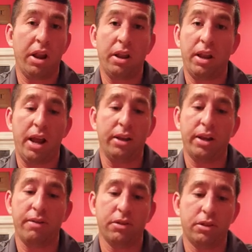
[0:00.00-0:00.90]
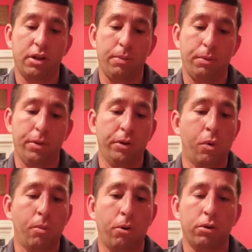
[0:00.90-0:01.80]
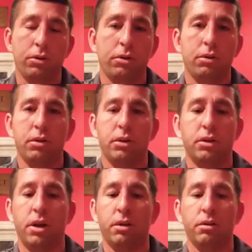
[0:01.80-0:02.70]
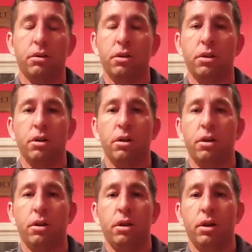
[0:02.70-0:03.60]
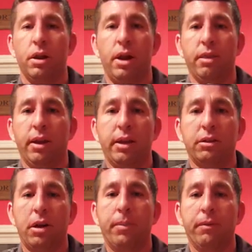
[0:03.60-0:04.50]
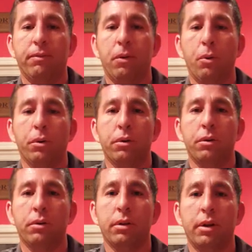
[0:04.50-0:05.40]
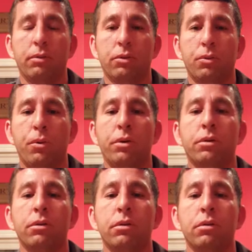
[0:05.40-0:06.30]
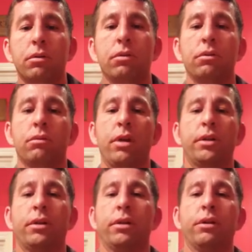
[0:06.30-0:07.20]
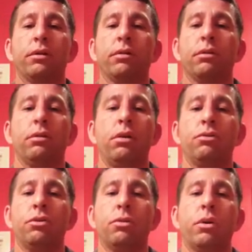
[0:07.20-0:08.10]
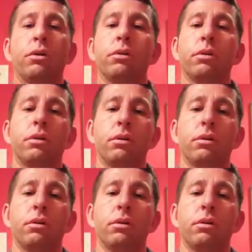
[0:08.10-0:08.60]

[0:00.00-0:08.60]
I, I didn't have to stop at many Walmarts because I I think I stopped at four. There was ones right there close to work.